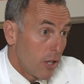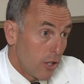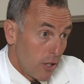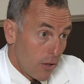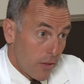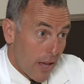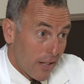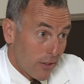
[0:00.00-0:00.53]

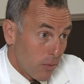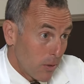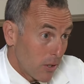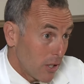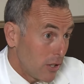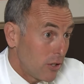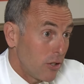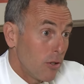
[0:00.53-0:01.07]
that's
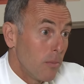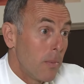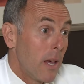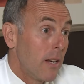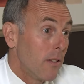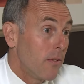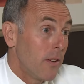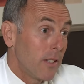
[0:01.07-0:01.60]
really to your
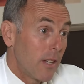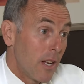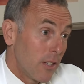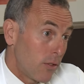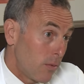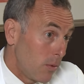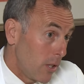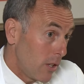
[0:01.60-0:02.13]
benefit, that
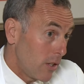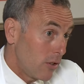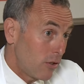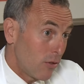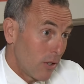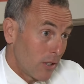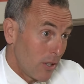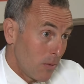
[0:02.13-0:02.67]
it's really
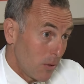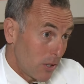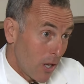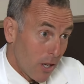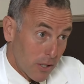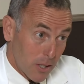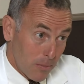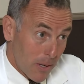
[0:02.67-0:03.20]
strictly we're
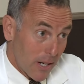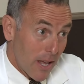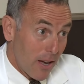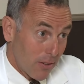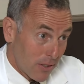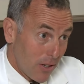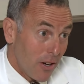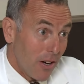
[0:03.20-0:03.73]
talking about
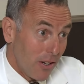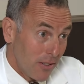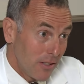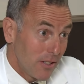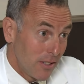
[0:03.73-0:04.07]
alcohol.